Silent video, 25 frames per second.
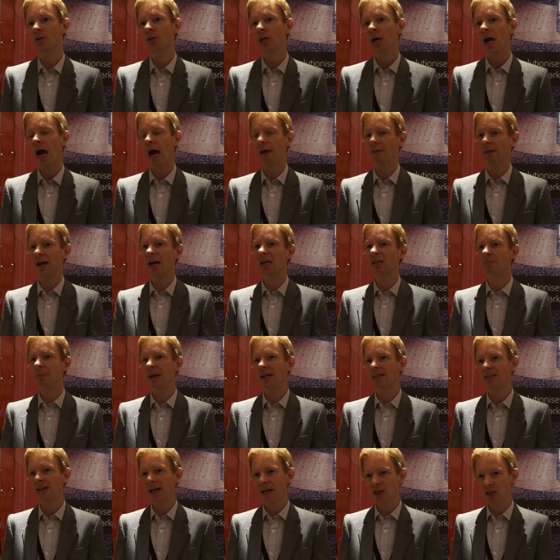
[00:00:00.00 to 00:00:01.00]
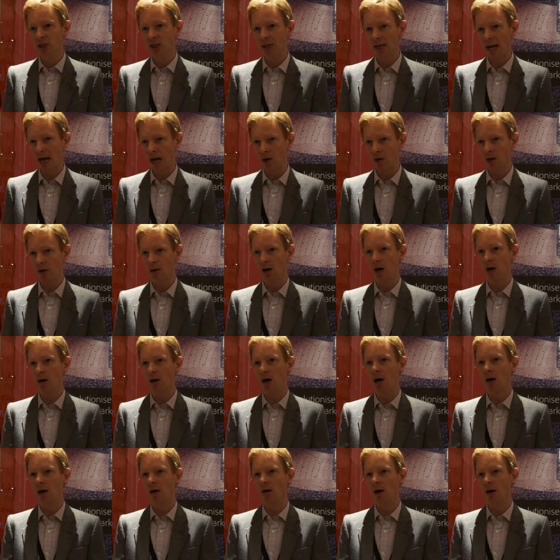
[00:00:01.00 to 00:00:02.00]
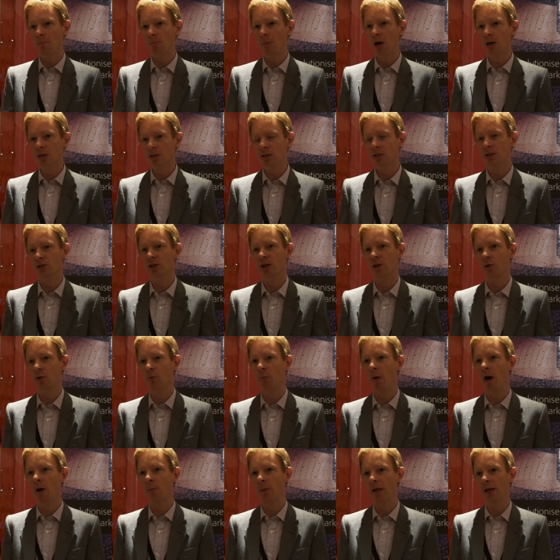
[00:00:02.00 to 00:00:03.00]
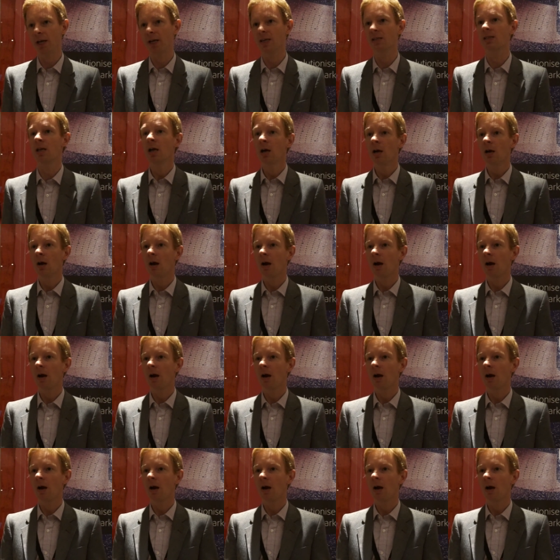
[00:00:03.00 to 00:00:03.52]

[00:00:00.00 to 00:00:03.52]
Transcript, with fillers: and the expectation now uh, uh amongst the general public is